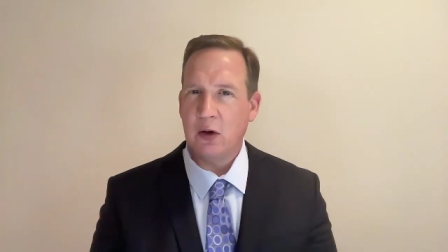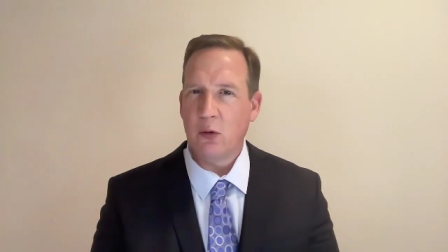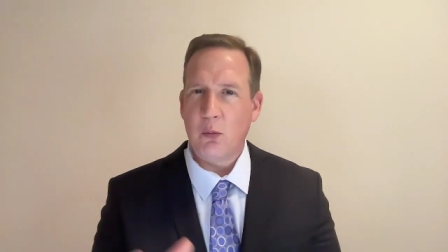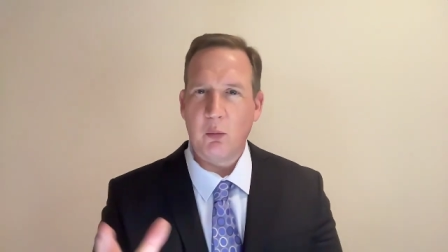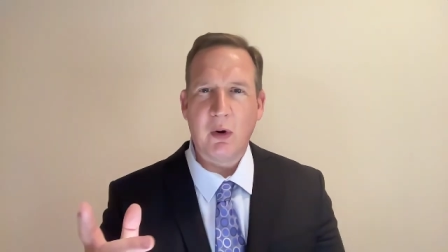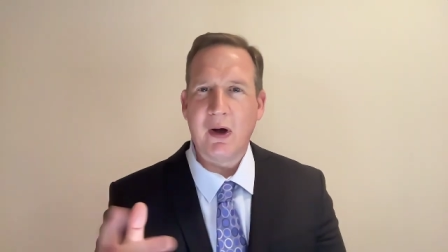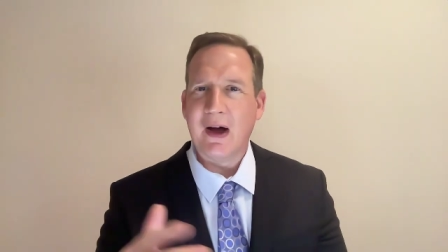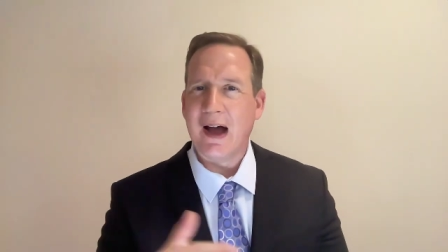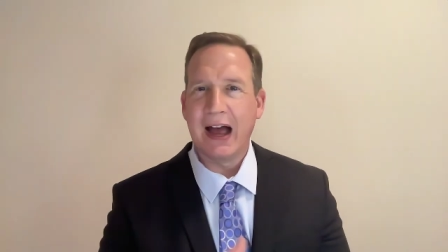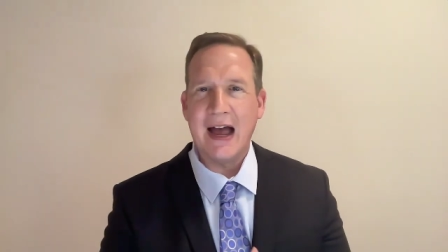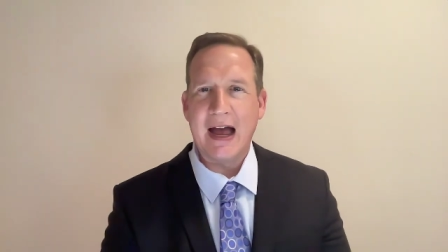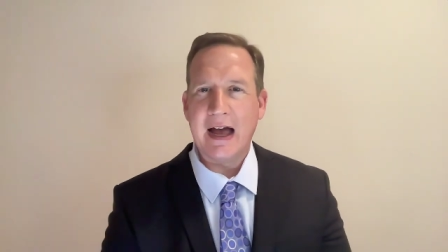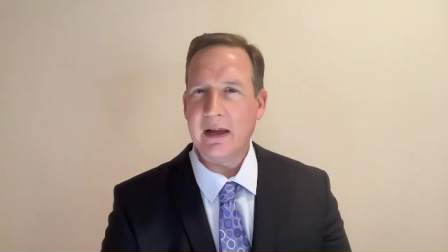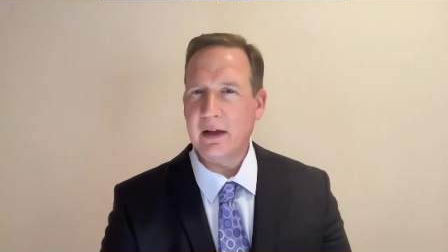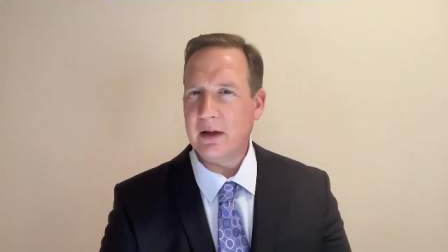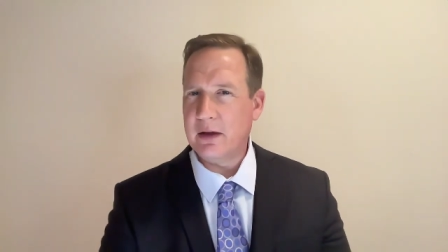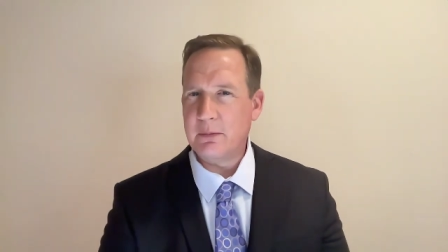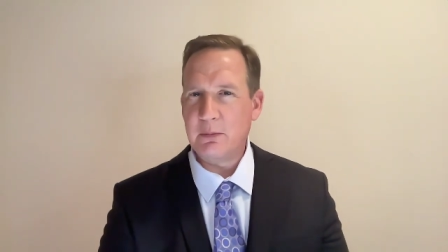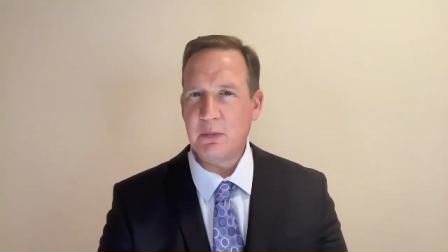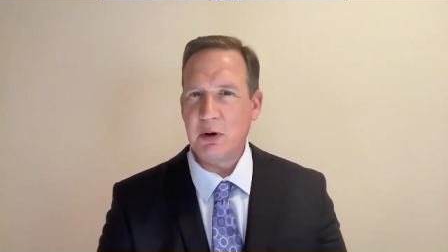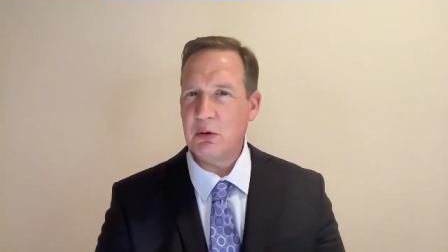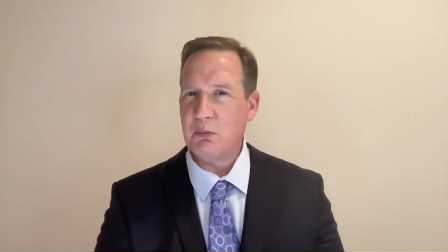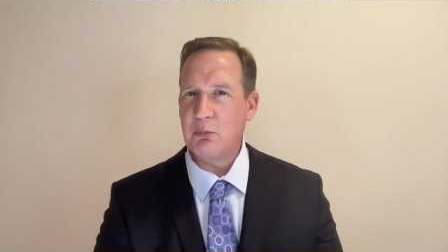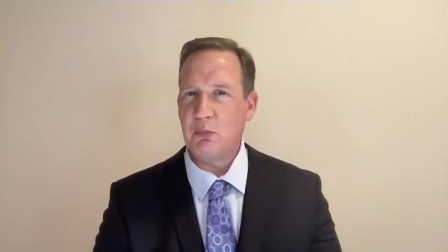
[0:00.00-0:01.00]
Well,
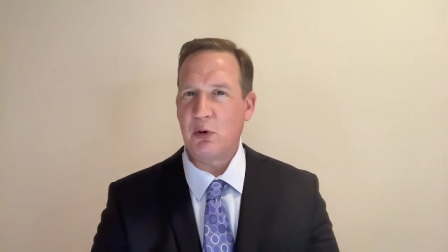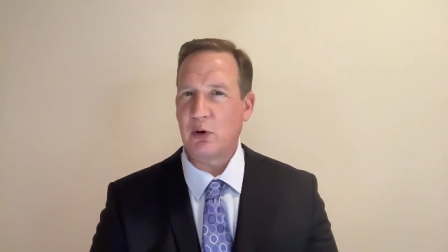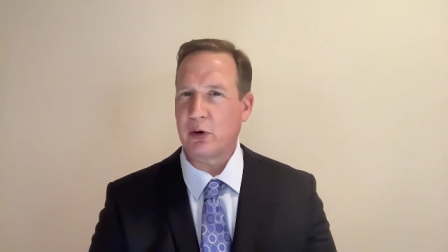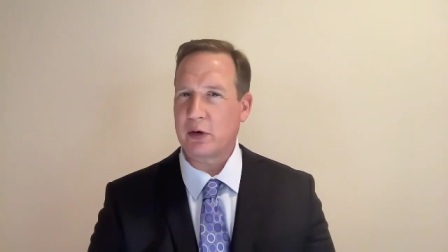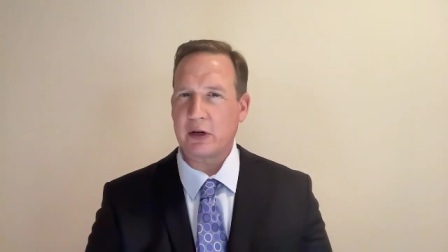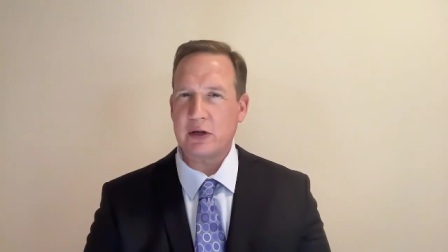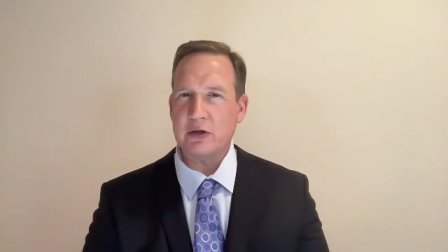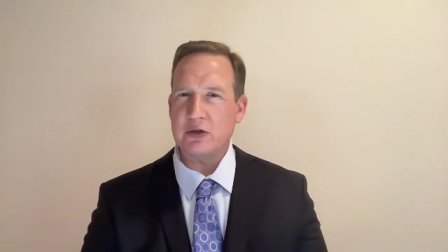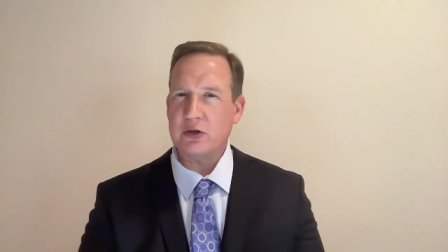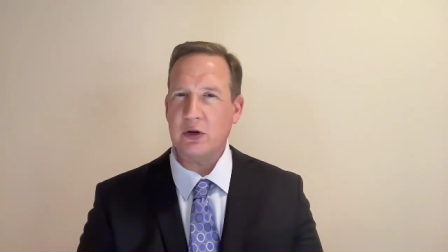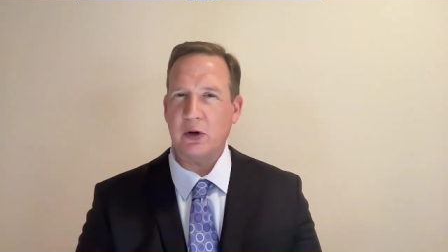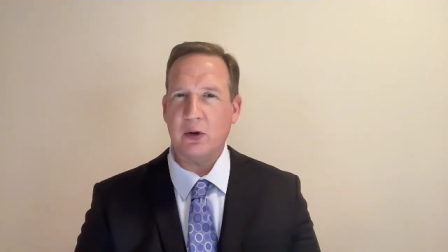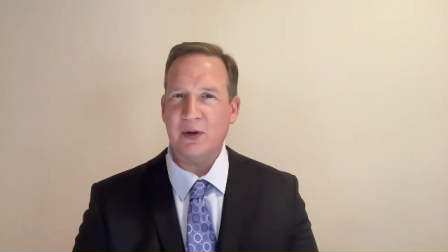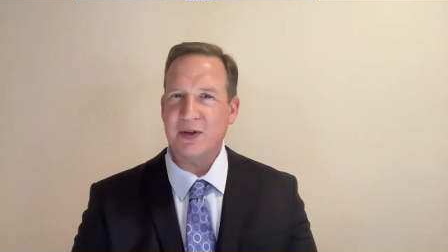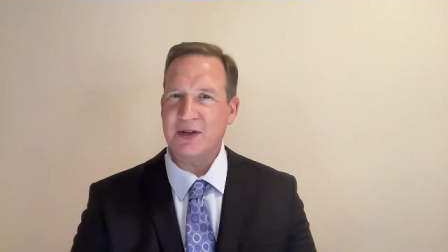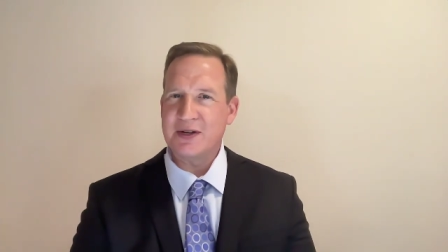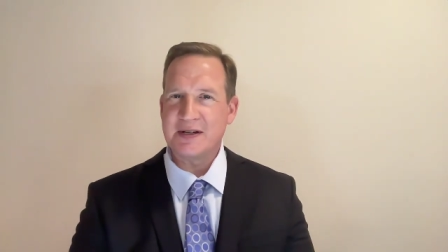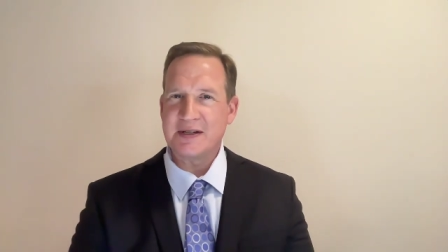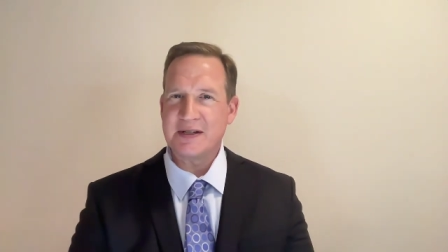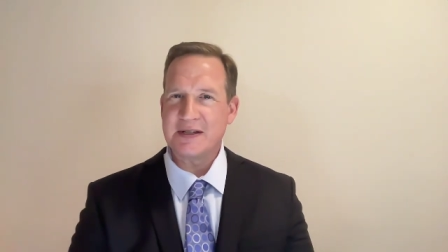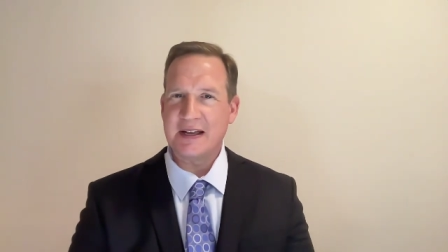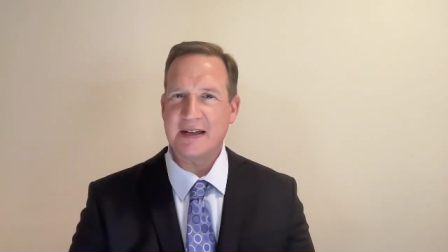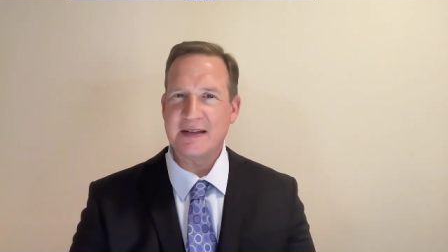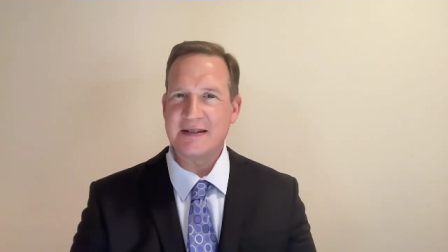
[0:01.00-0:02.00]
Alamo Mortgage
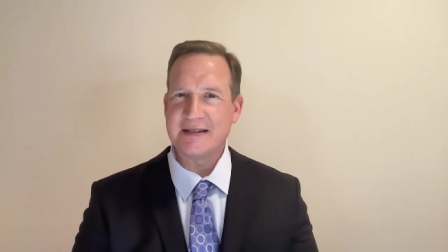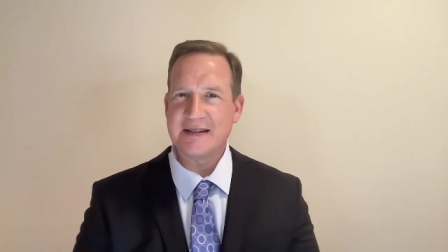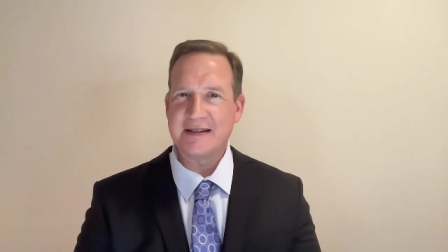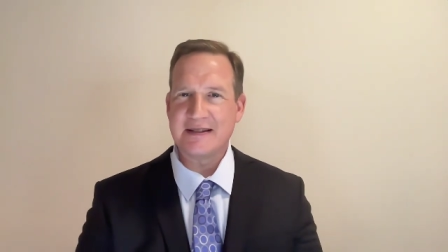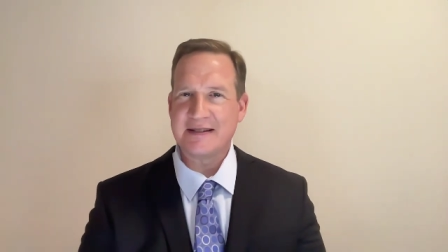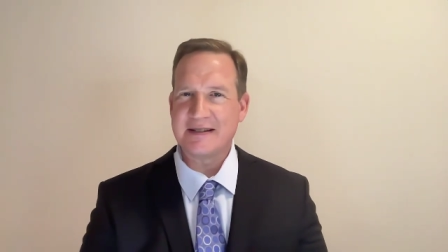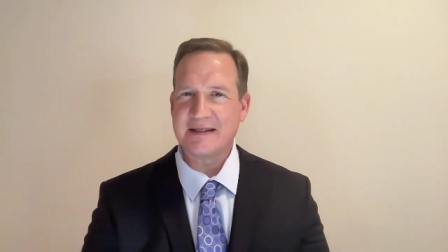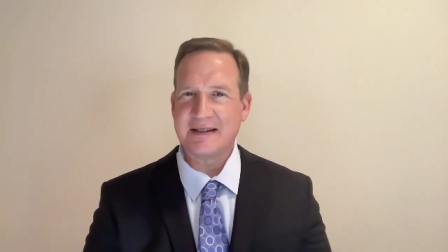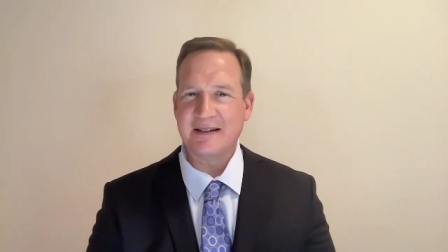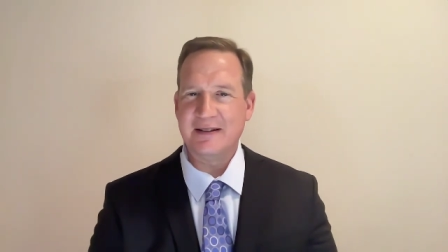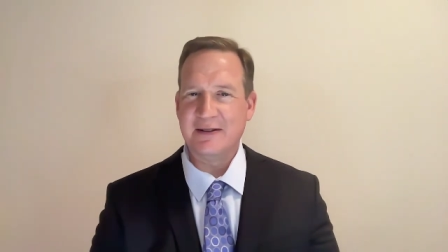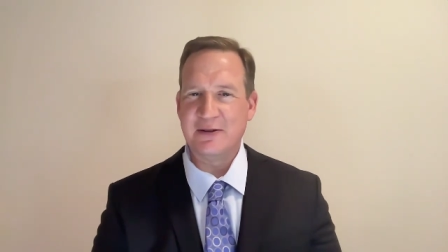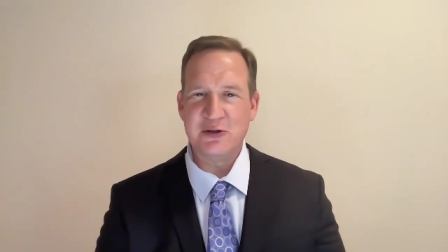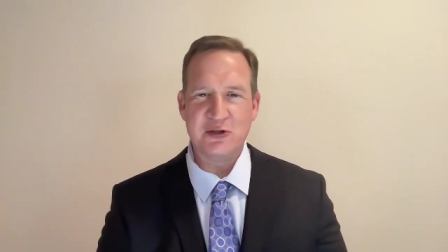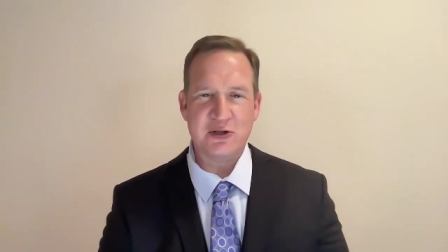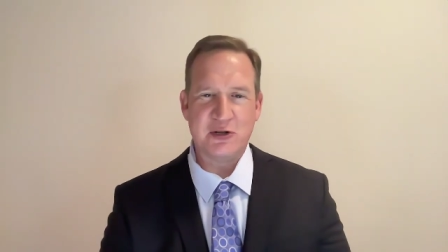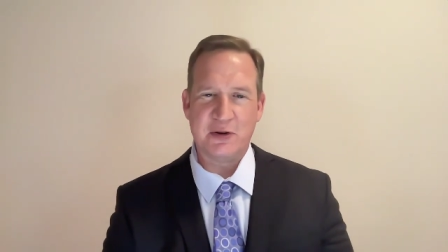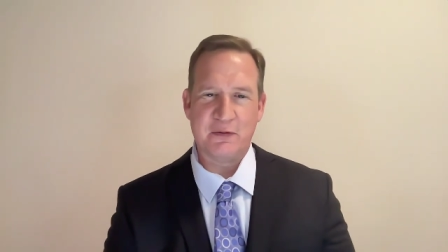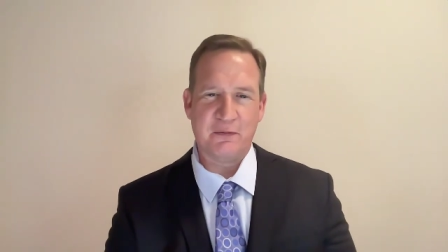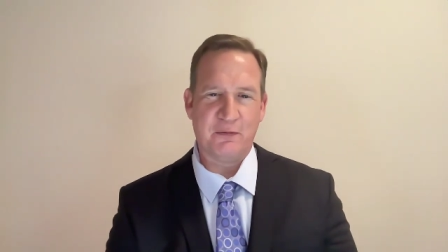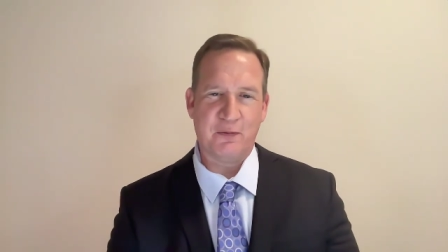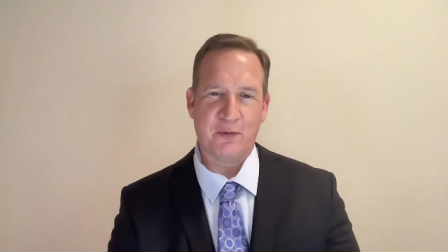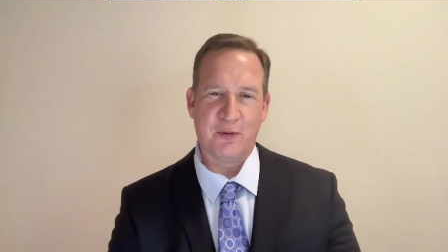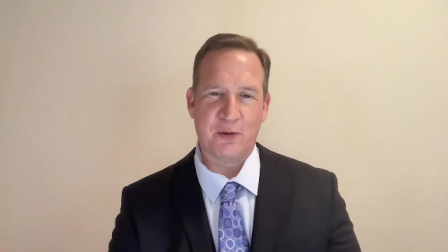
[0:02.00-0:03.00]
Holdings has a
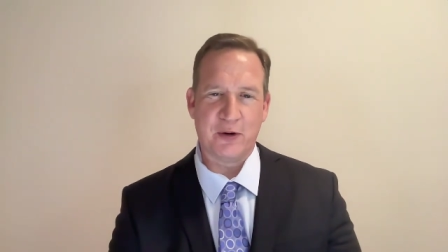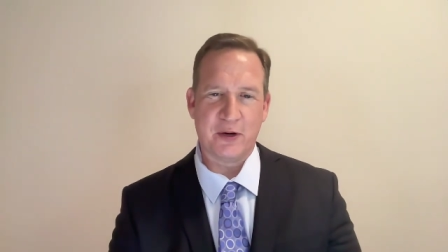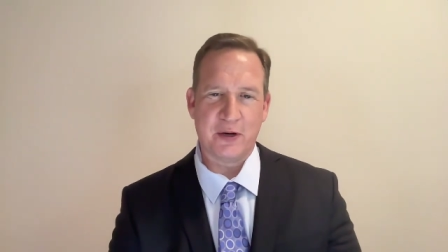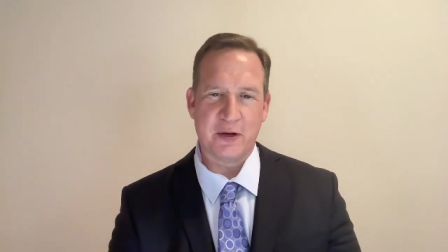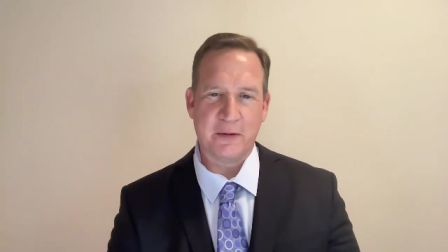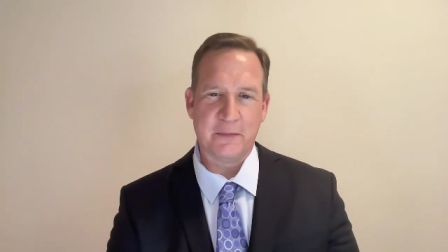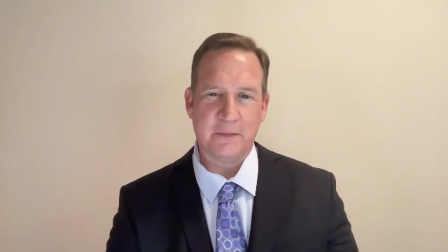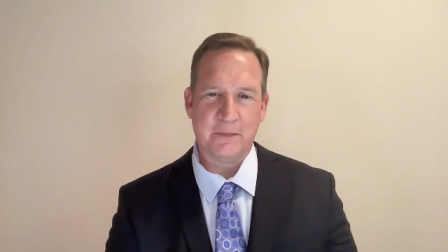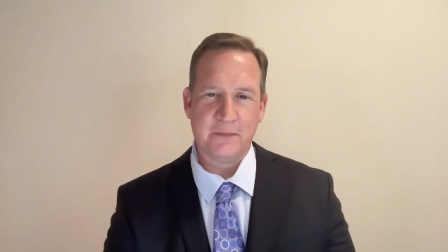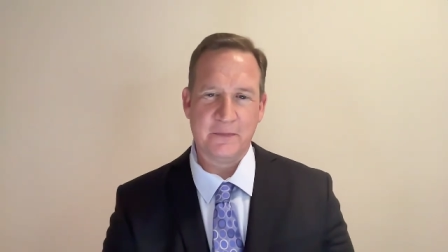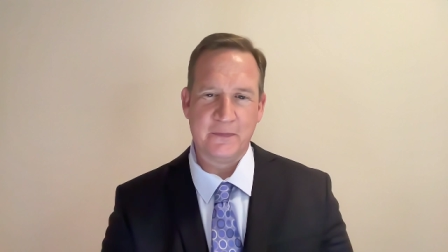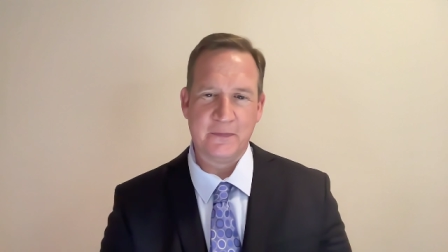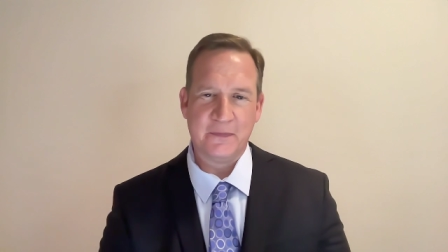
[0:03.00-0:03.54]
solution for you.